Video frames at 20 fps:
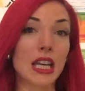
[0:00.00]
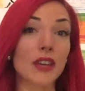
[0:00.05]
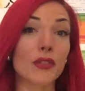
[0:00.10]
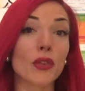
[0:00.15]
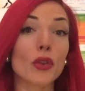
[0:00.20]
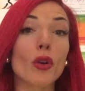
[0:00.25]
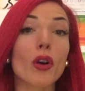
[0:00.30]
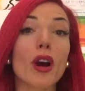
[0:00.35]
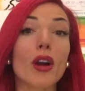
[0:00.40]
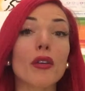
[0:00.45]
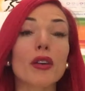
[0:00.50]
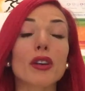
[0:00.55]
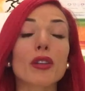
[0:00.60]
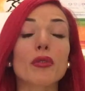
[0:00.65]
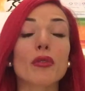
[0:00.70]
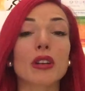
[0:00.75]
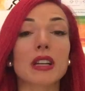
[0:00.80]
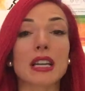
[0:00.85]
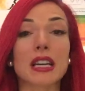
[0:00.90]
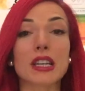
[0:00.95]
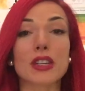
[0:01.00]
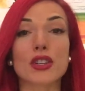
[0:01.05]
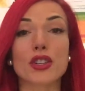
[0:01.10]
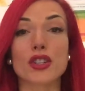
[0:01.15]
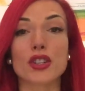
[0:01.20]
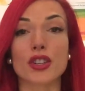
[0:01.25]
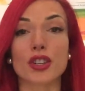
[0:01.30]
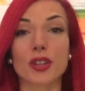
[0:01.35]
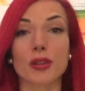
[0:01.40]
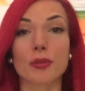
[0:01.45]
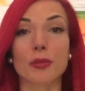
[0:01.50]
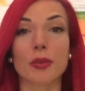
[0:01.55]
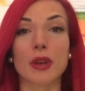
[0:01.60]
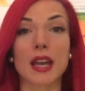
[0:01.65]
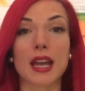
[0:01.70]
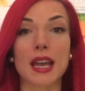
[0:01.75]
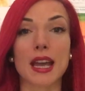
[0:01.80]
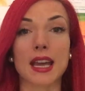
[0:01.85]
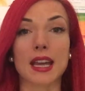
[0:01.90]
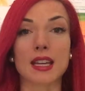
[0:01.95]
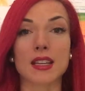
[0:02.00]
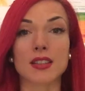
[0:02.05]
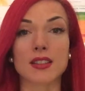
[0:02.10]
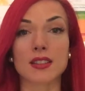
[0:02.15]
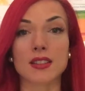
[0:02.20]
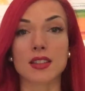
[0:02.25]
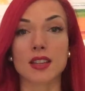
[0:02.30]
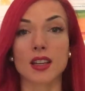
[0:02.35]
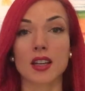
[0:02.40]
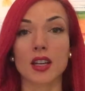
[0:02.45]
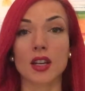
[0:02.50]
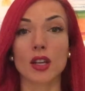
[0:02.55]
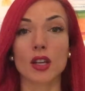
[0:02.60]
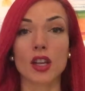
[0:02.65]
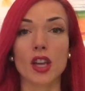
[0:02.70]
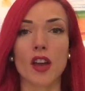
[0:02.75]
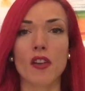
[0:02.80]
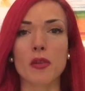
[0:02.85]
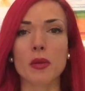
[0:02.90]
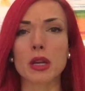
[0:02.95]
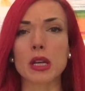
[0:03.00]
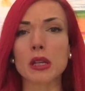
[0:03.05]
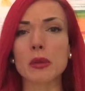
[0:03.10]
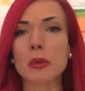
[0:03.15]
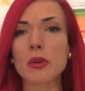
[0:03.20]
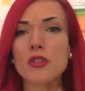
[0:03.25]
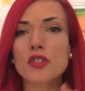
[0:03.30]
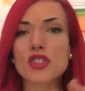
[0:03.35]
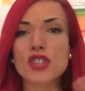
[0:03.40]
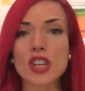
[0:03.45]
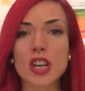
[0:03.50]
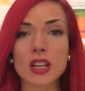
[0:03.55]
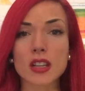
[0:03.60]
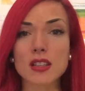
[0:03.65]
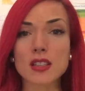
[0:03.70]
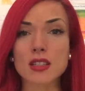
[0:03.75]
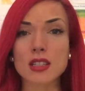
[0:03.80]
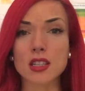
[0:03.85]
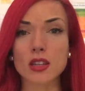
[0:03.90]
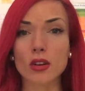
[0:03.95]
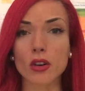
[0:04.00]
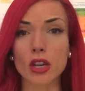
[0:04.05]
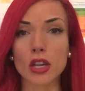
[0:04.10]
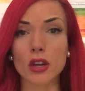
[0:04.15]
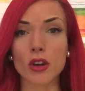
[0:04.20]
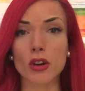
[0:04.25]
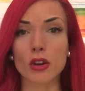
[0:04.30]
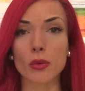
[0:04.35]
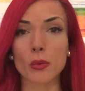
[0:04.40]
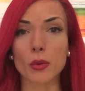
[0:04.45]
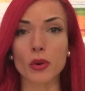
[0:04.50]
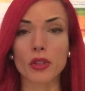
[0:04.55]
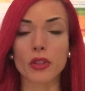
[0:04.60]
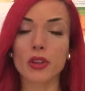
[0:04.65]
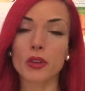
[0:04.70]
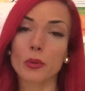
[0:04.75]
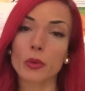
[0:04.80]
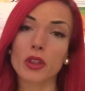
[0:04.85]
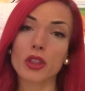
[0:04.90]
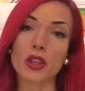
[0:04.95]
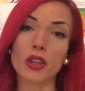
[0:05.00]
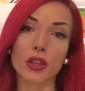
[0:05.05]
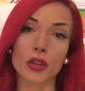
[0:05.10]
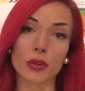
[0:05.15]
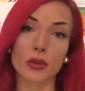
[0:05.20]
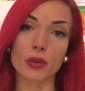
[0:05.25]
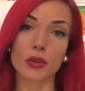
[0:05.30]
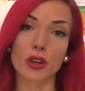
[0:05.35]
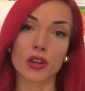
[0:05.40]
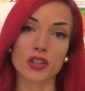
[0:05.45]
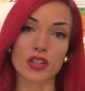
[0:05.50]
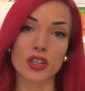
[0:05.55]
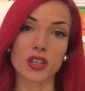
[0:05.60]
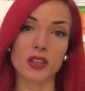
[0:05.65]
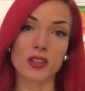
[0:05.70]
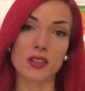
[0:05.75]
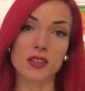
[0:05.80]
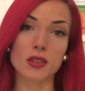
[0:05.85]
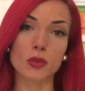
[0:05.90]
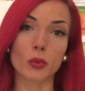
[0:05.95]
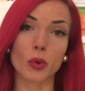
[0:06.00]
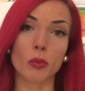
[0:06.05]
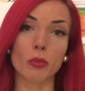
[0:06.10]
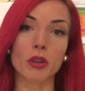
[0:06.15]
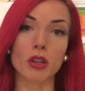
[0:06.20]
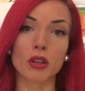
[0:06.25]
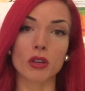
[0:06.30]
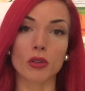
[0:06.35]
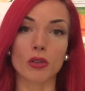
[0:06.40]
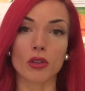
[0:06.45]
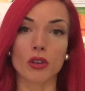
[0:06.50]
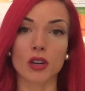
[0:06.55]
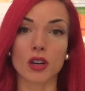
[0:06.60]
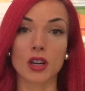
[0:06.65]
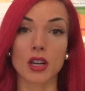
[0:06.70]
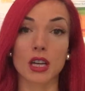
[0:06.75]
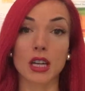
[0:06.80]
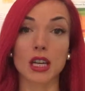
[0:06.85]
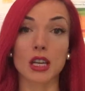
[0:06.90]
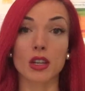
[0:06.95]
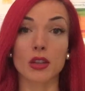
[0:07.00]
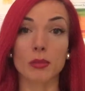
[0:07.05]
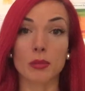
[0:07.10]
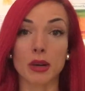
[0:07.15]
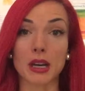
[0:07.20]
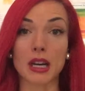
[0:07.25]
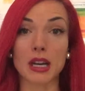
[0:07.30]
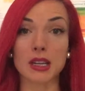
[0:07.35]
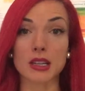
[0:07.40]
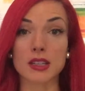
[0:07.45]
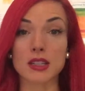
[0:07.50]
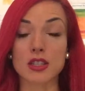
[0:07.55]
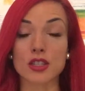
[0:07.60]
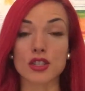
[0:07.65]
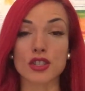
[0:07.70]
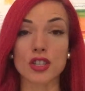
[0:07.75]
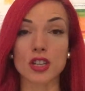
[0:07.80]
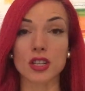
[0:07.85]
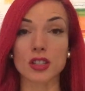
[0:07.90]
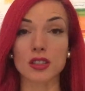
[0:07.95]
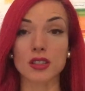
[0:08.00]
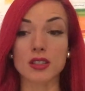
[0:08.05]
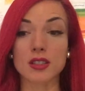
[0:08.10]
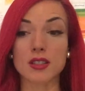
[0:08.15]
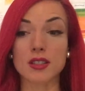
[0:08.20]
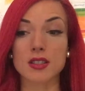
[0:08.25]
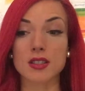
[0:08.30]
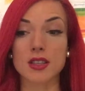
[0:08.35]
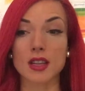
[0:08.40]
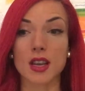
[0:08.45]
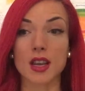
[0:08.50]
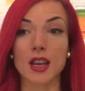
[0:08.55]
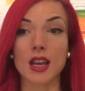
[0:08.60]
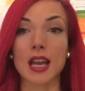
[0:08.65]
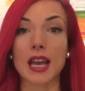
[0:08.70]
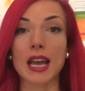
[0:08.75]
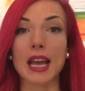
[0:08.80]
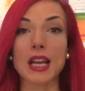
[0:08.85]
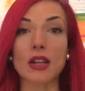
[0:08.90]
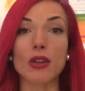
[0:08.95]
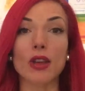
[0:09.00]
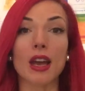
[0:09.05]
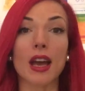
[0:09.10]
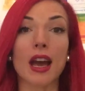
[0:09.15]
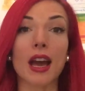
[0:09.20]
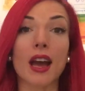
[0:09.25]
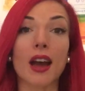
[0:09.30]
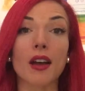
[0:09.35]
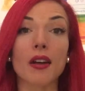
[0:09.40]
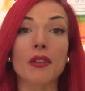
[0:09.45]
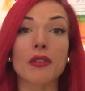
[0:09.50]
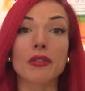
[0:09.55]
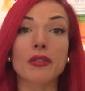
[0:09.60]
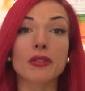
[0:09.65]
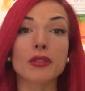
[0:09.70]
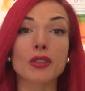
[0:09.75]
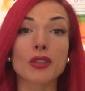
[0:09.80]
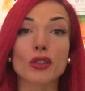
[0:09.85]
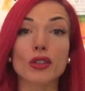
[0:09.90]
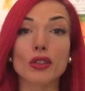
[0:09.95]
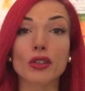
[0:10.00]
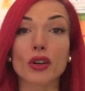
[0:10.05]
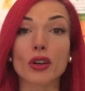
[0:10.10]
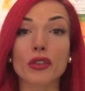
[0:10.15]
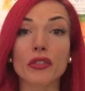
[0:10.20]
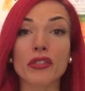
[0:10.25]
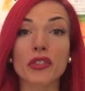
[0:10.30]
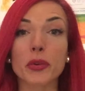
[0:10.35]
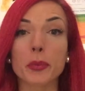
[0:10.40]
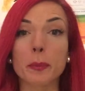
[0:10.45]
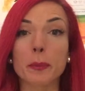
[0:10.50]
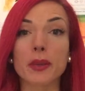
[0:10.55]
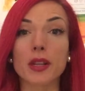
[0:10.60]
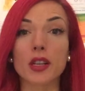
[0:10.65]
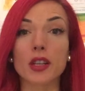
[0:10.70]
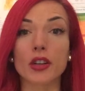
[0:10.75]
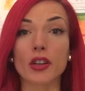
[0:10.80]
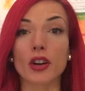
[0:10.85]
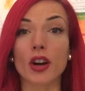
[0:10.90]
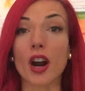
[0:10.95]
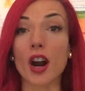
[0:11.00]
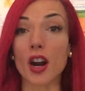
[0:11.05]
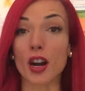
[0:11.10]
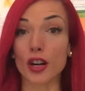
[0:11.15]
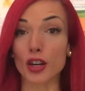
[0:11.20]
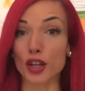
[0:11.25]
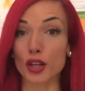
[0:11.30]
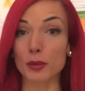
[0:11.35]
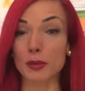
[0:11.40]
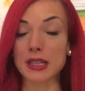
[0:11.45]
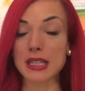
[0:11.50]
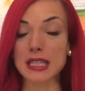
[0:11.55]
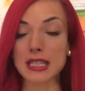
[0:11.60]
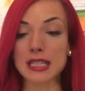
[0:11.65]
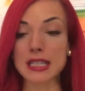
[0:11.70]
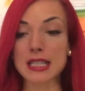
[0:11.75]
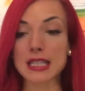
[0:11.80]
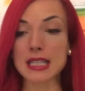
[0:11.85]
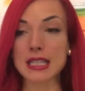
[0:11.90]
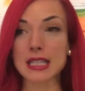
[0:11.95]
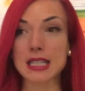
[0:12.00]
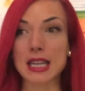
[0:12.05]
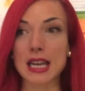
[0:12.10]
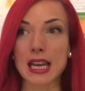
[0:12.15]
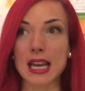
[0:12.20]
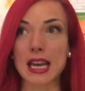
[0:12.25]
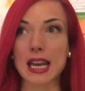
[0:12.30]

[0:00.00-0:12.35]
if you are in a relationship and you have a little bit of jealousy going on with it, whether you are jealous as a woman or your partner is jealous, and you have the good old familiar arguments,